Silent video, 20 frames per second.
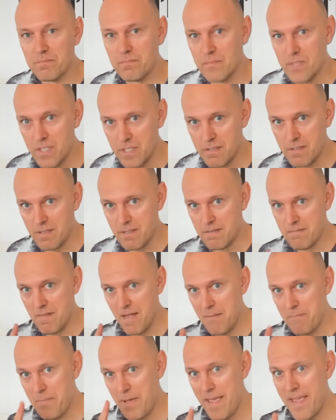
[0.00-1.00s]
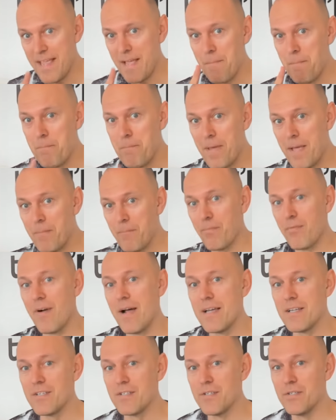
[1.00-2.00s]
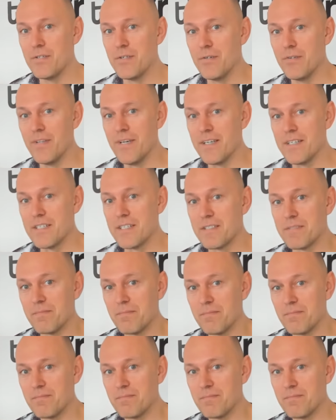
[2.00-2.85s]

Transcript: just, I'm paying a big price to do this.